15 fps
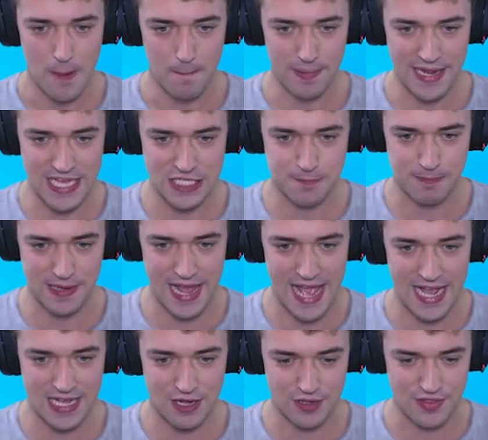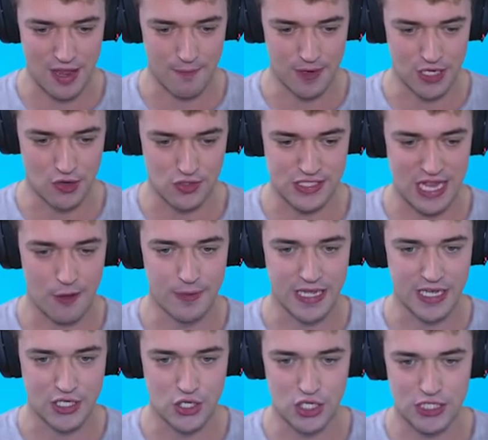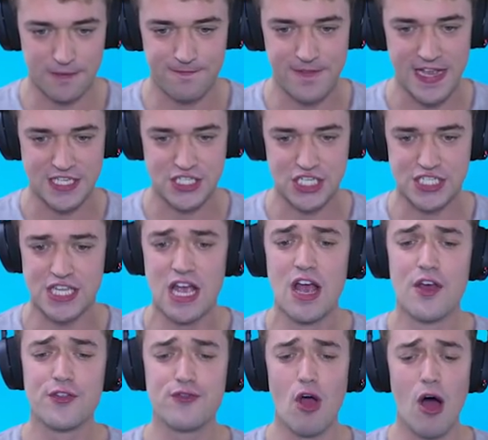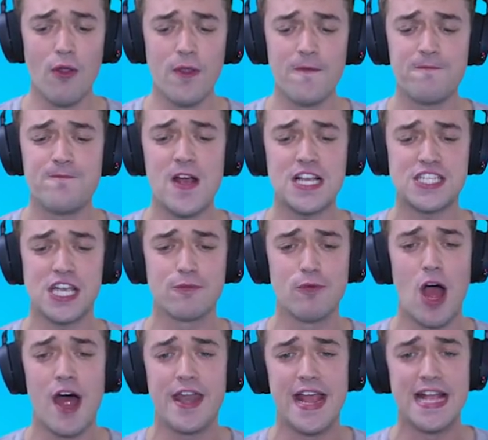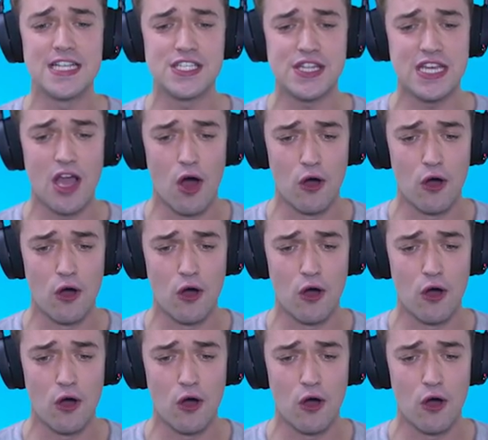Place plank. And there we go. So now we can cook the fishes, throw the fishing rod into the